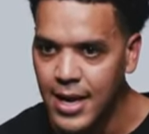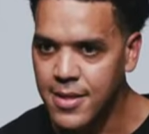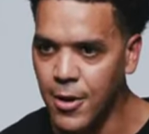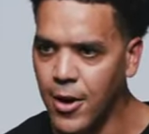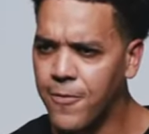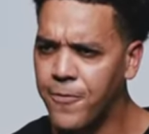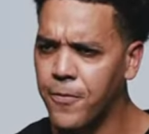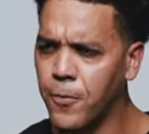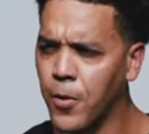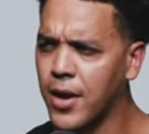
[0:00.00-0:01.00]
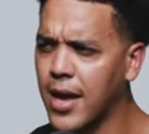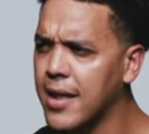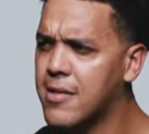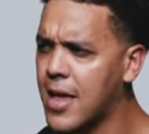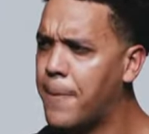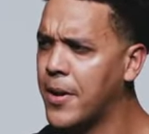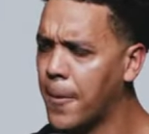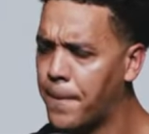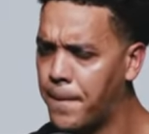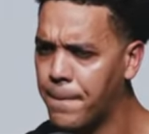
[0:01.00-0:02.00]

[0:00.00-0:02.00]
So if we're gonna step into